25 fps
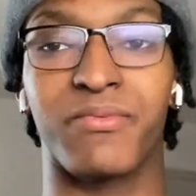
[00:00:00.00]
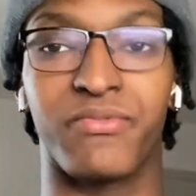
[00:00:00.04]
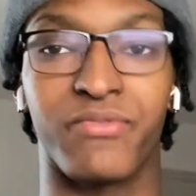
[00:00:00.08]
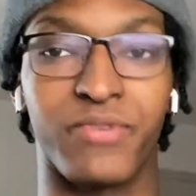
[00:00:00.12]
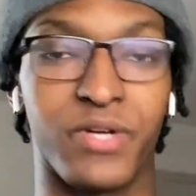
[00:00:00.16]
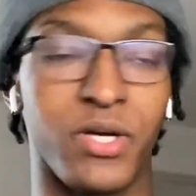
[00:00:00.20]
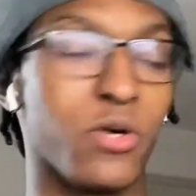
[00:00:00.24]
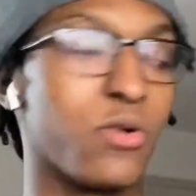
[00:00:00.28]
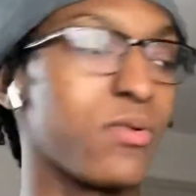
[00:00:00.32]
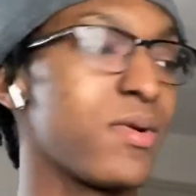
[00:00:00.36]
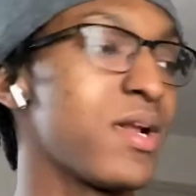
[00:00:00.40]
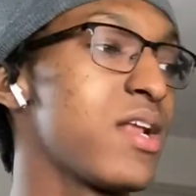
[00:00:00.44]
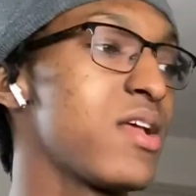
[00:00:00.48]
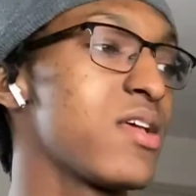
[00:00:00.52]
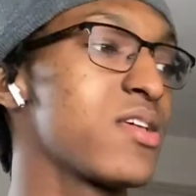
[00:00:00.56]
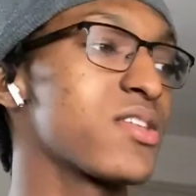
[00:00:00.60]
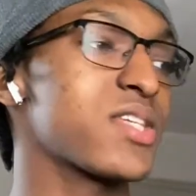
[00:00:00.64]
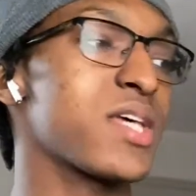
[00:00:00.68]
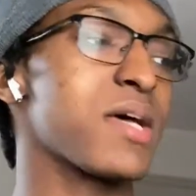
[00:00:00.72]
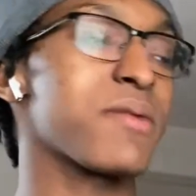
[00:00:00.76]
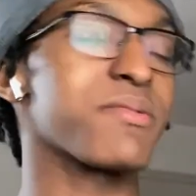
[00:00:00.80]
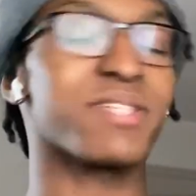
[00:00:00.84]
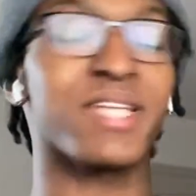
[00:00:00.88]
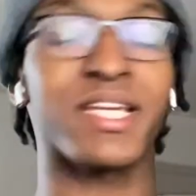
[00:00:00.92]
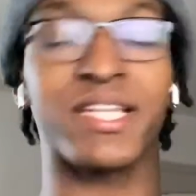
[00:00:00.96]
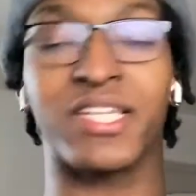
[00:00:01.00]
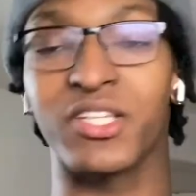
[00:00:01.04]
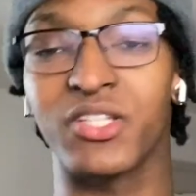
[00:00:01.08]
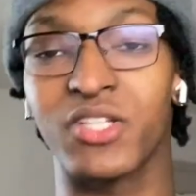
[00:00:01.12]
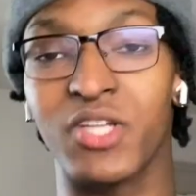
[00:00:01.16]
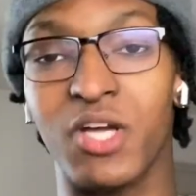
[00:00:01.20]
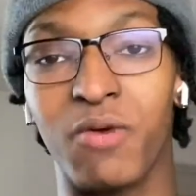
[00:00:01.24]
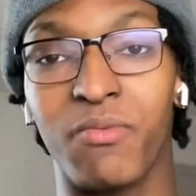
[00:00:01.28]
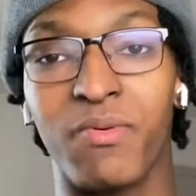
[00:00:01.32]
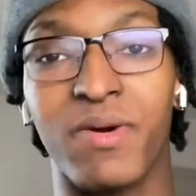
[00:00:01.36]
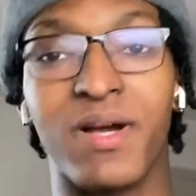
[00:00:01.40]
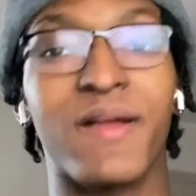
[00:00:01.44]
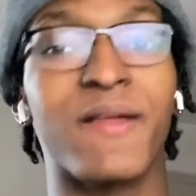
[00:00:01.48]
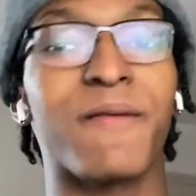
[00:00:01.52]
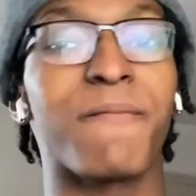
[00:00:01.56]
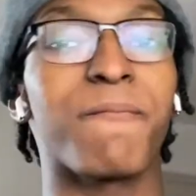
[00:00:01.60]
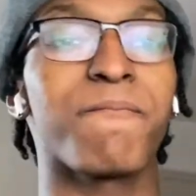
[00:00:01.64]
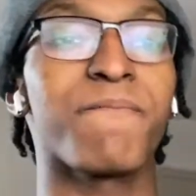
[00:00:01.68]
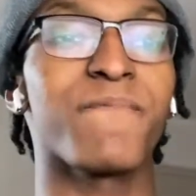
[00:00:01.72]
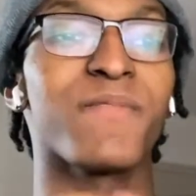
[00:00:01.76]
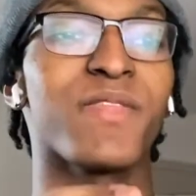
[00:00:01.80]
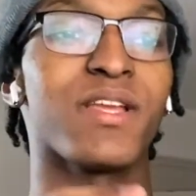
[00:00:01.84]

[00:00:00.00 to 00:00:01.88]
film. So I was like, you know what?